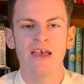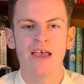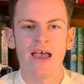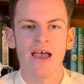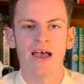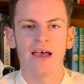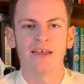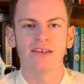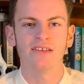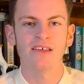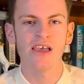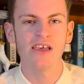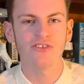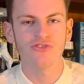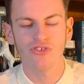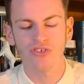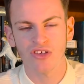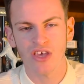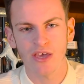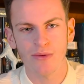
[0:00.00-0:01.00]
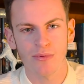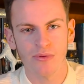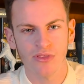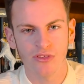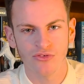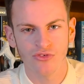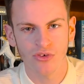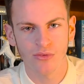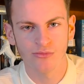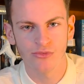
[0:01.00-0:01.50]
And yeah, it's just keeping
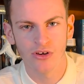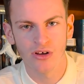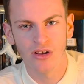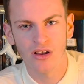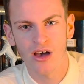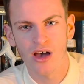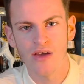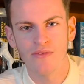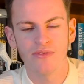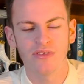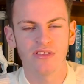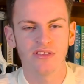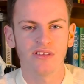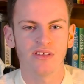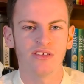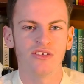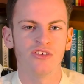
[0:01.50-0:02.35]
the genre alive, isn't it?